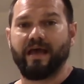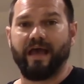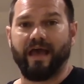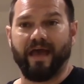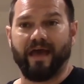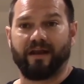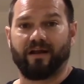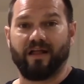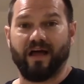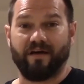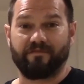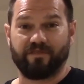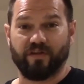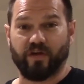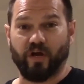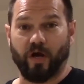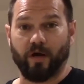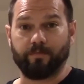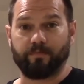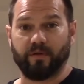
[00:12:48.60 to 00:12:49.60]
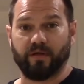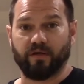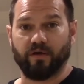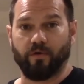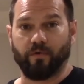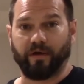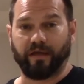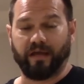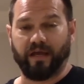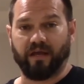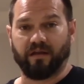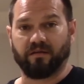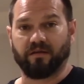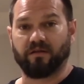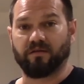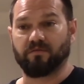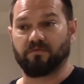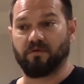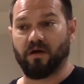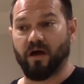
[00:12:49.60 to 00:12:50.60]
and I'll have the carpet going in,
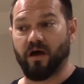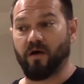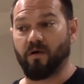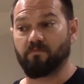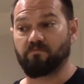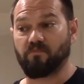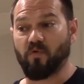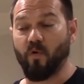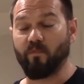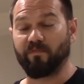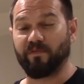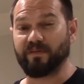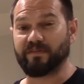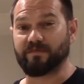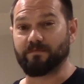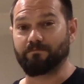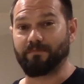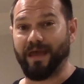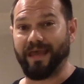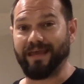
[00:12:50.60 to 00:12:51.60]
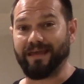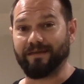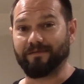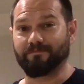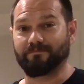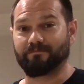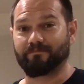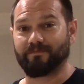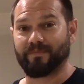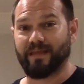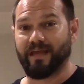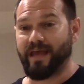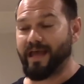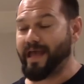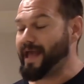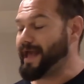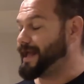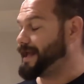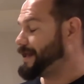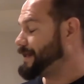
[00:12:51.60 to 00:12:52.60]
and hopefully some paint.
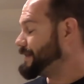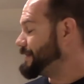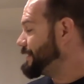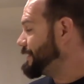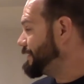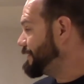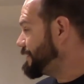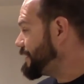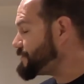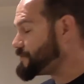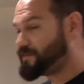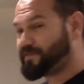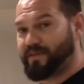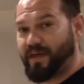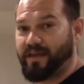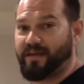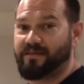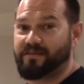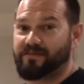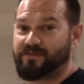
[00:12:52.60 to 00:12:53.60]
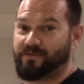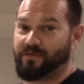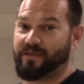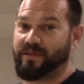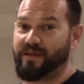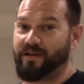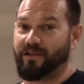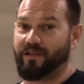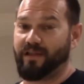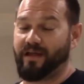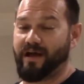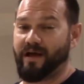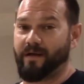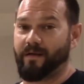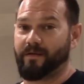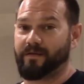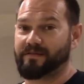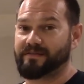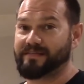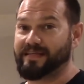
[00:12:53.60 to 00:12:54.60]
Another thing, so a
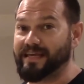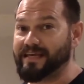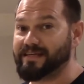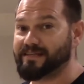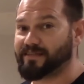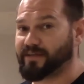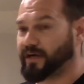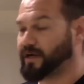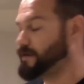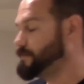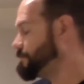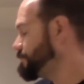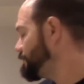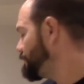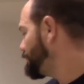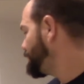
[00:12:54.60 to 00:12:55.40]
little teaser,